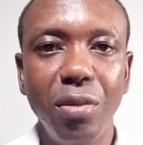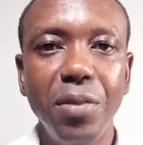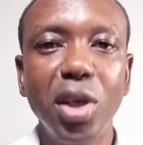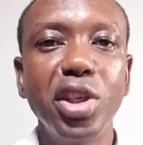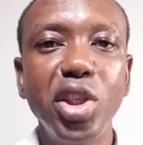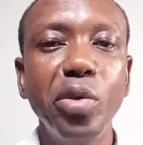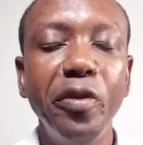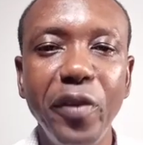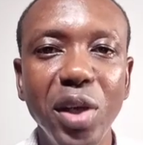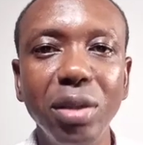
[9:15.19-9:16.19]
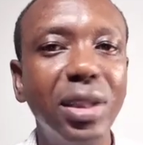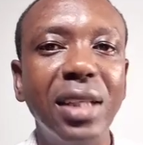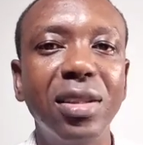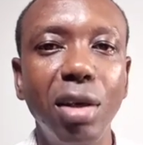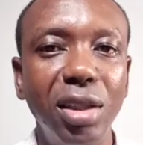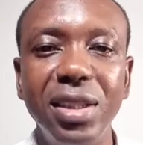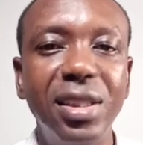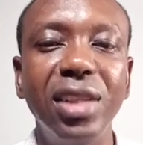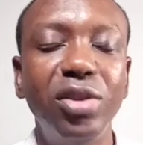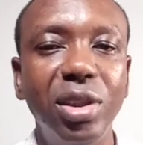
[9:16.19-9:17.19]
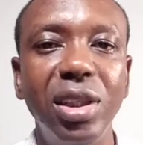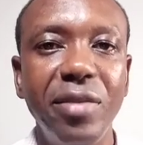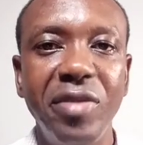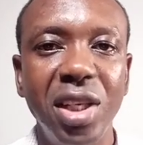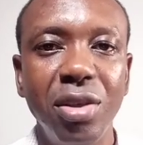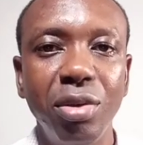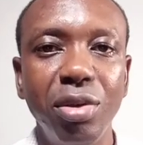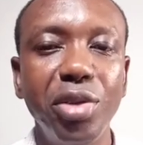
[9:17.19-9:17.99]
Because you feel that God is there to deliver you.